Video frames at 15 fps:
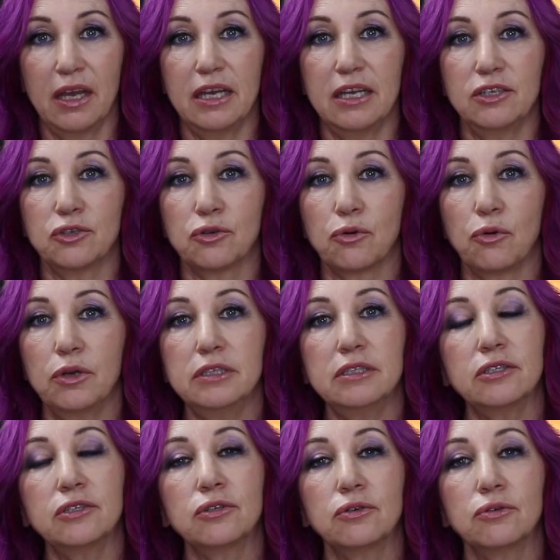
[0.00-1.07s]
is you're going
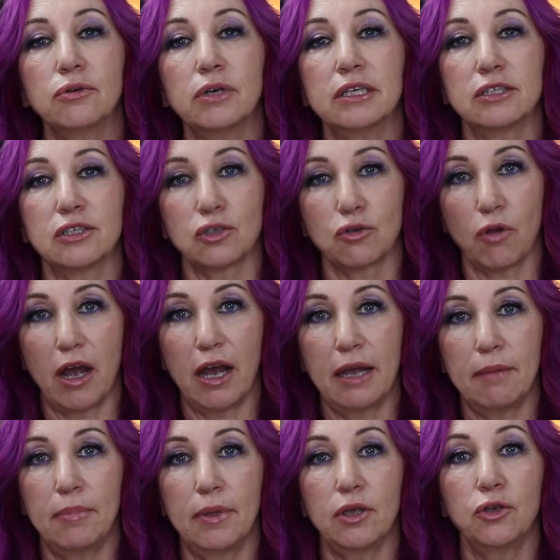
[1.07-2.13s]
to
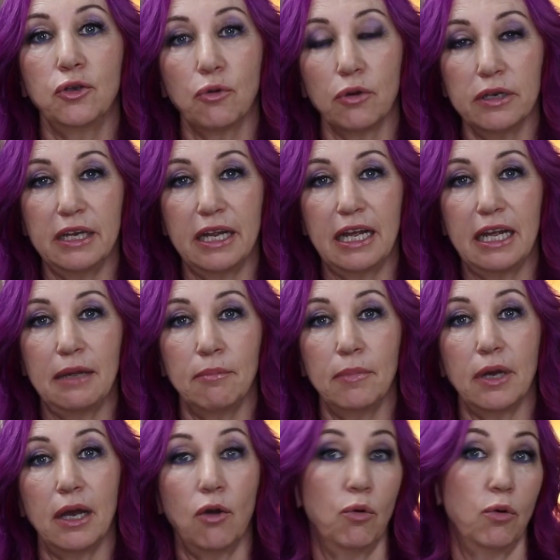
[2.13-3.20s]
inscribe your
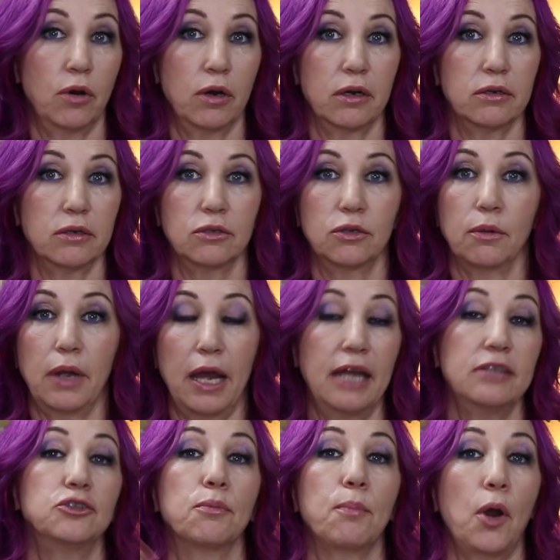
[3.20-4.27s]
name or your
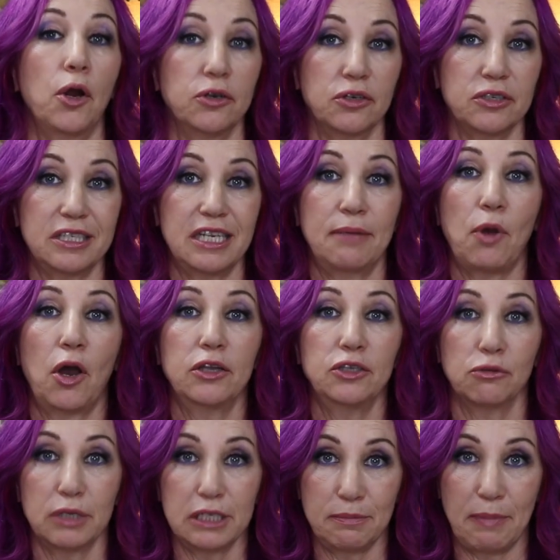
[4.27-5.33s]
and your partner's name on
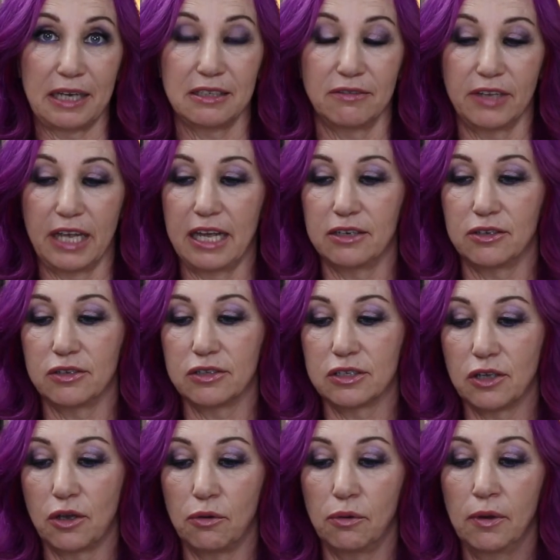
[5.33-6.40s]
your respective candles.
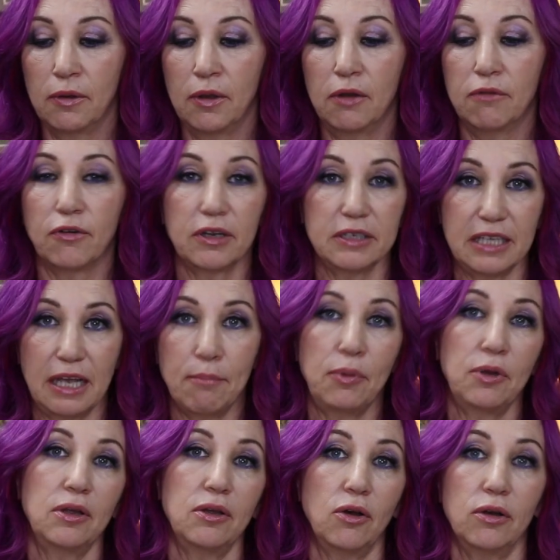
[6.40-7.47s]
So, for
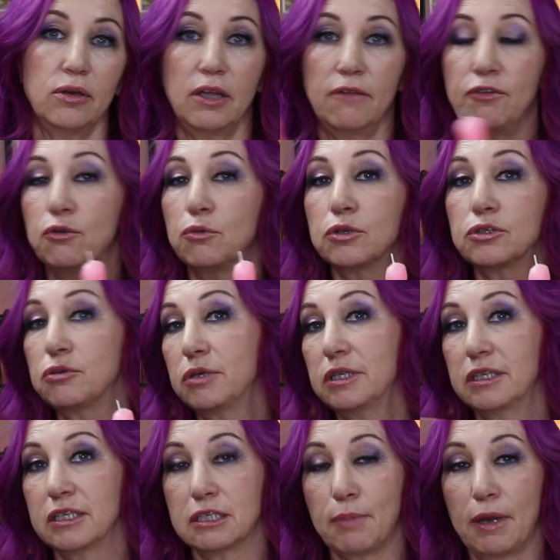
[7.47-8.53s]
example, if you were doing
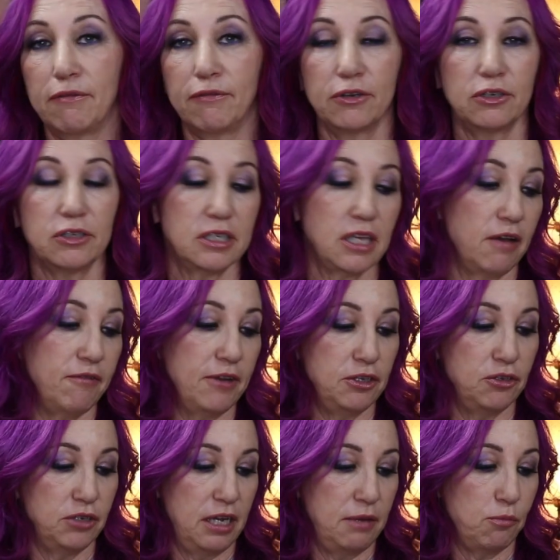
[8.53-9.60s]
this spell for yourself and
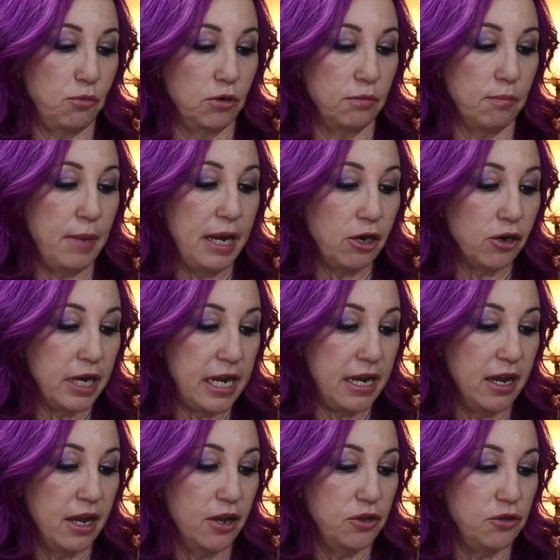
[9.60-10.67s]
your name were Mary,
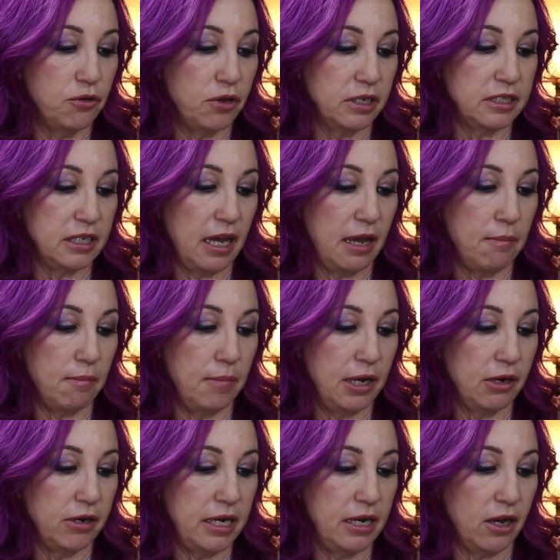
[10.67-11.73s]
you could type
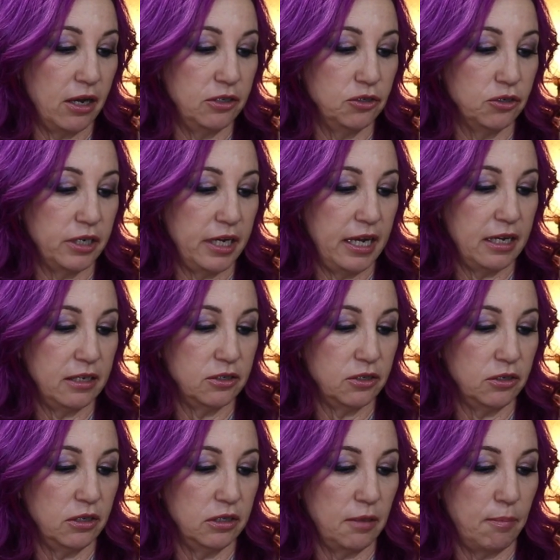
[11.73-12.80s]
Mary on your
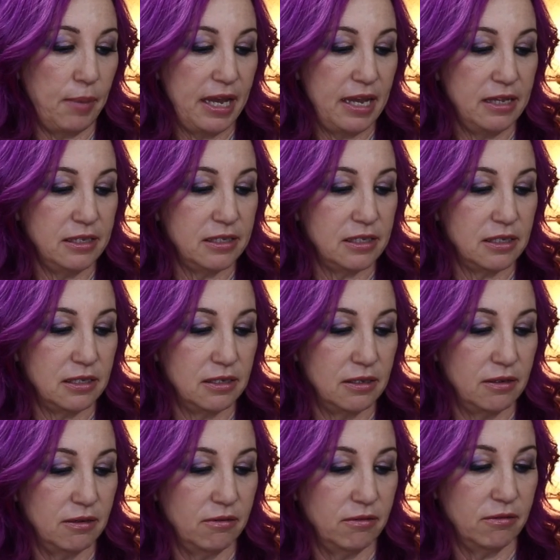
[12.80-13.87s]
candle on the base,
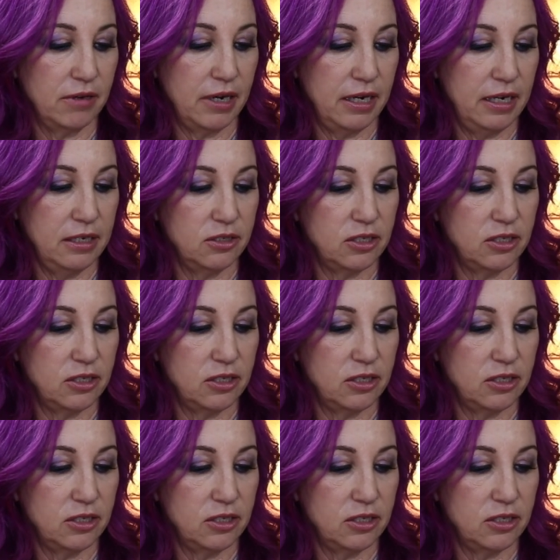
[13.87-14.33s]
right?